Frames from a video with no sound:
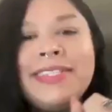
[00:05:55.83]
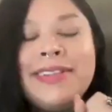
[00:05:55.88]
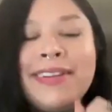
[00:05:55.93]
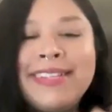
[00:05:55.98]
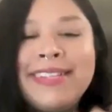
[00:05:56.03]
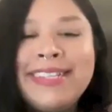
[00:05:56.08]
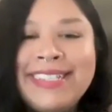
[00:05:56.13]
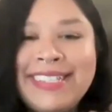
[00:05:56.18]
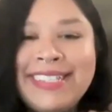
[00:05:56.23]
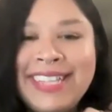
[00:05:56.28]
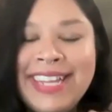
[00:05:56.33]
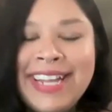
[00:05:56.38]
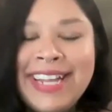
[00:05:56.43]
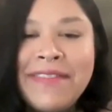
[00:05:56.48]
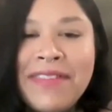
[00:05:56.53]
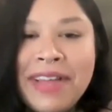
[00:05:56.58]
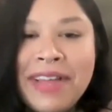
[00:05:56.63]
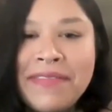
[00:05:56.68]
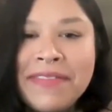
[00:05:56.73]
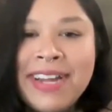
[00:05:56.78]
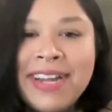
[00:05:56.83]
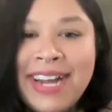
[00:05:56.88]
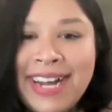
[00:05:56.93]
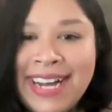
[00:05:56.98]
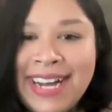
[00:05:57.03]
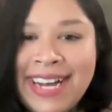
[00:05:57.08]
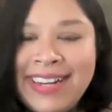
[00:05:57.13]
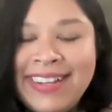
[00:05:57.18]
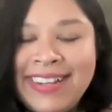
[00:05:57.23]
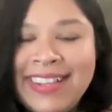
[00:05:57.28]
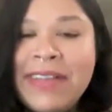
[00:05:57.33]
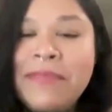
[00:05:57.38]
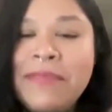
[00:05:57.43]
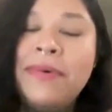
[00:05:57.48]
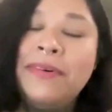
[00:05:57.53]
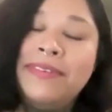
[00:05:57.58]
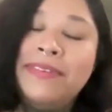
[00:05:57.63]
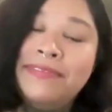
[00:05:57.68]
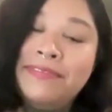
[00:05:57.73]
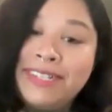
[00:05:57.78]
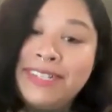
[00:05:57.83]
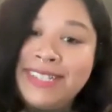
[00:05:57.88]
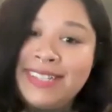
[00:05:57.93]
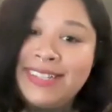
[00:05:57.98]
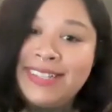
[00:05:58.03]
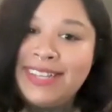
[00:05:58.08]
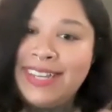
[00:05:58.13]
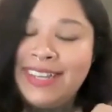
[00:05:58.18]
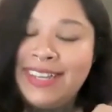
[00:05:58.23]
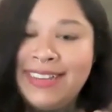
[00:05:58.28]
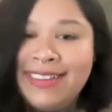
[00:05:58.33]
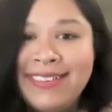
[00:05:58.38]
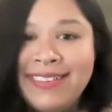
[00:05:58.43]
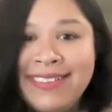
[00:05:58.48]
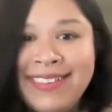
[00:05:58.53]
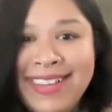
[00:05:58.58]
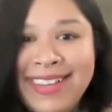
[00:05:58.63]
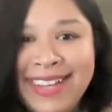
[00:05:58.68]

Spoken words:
was the saltiest thing I've ever had, like, well, recently.